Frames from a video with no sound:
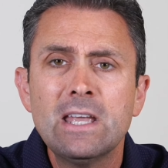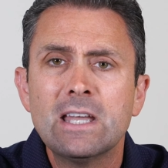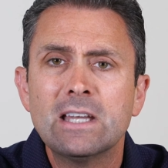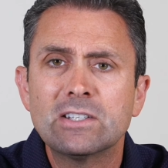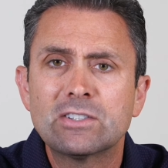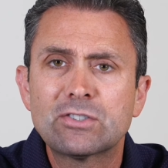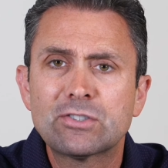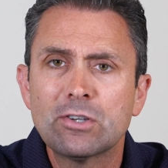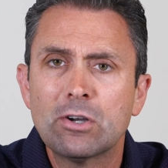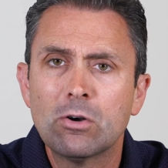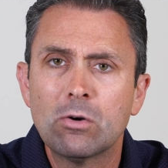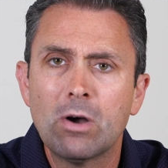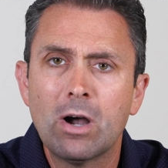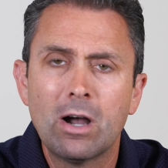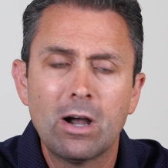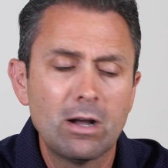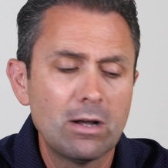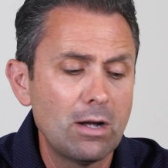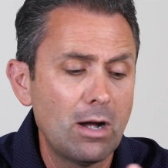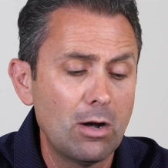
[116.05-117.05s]
And so
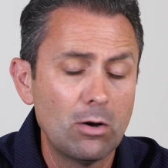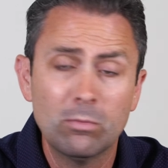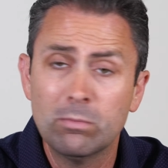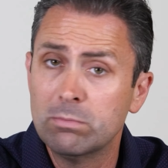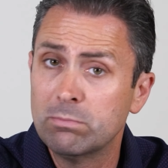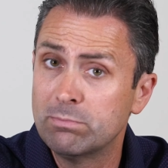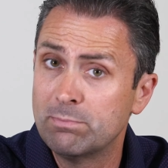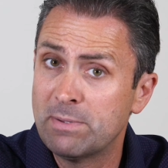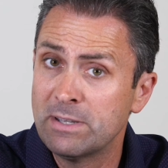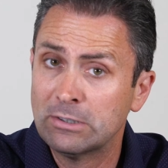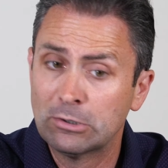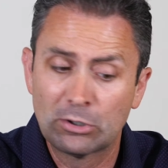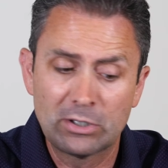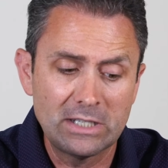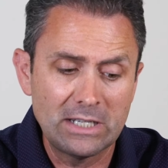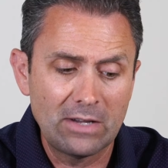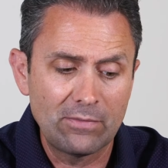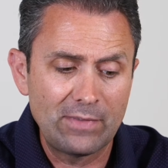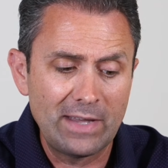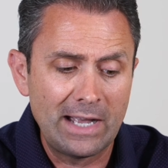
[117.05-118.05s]
uh, I'll been
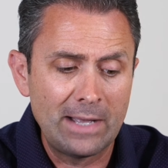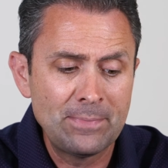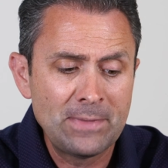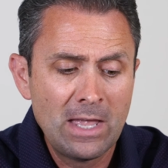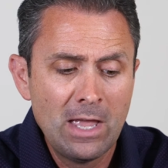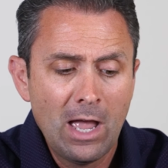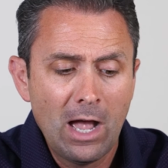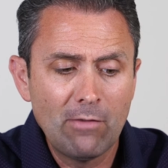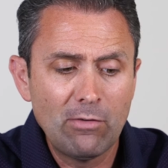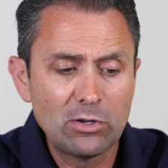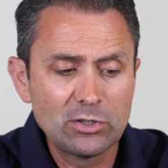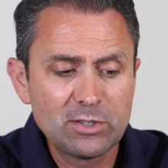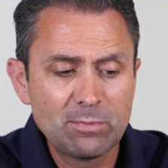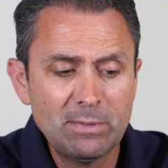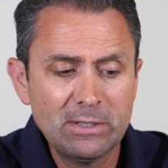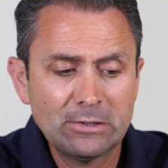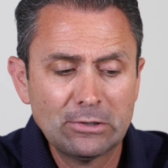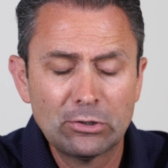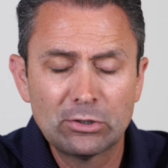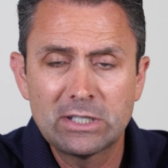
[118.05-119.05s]
looking at that. I've also
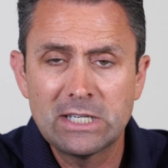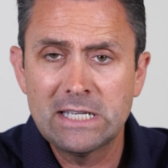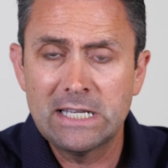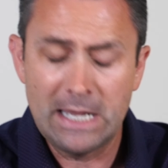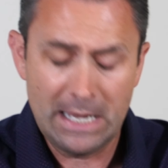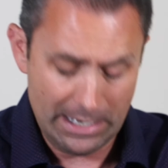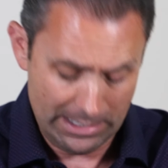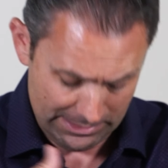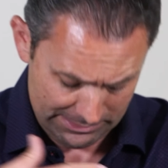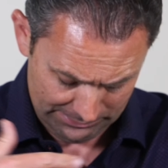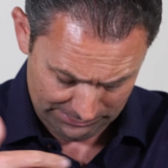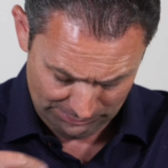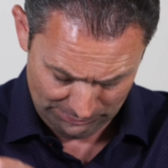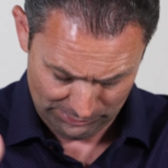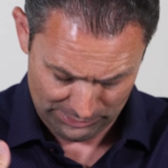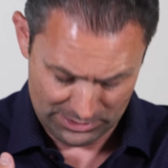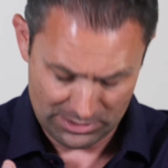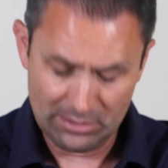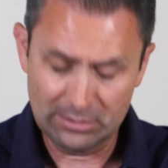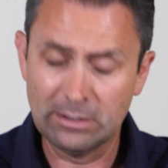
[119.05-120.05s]
been looking at
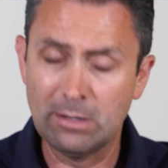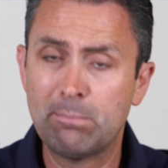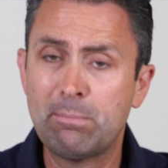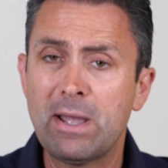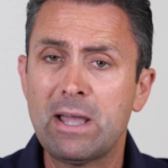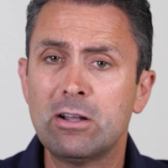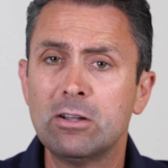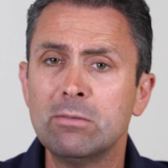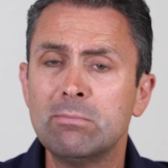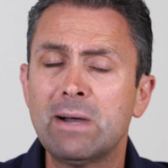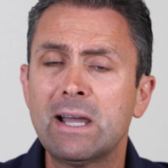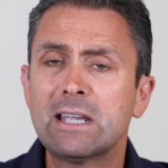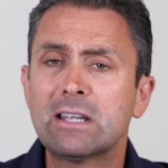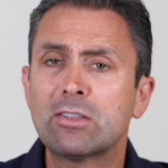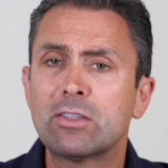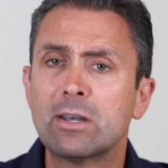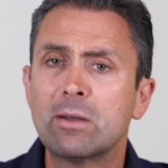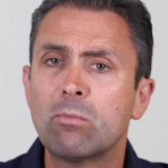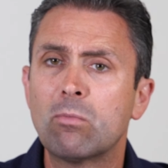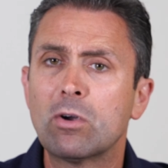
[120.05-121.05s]
the lapel mic
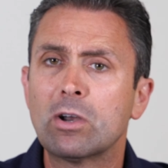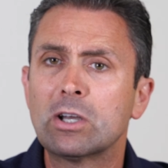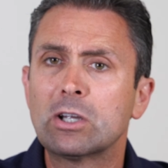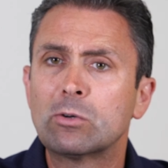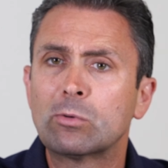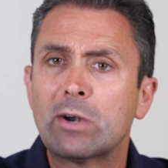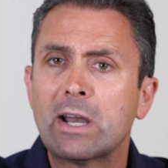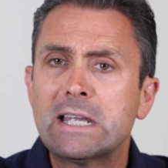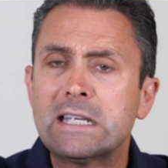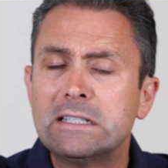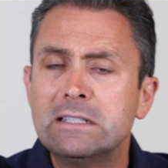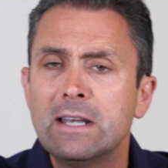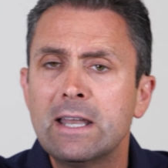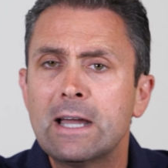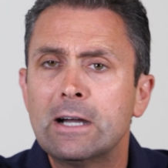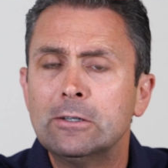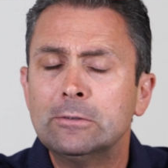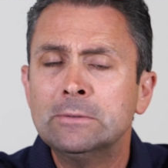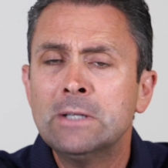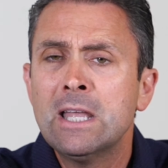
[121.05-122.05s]
that I'm wearing right
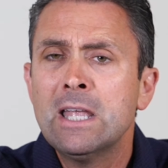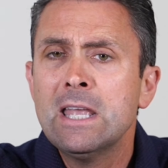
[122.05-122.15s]
now.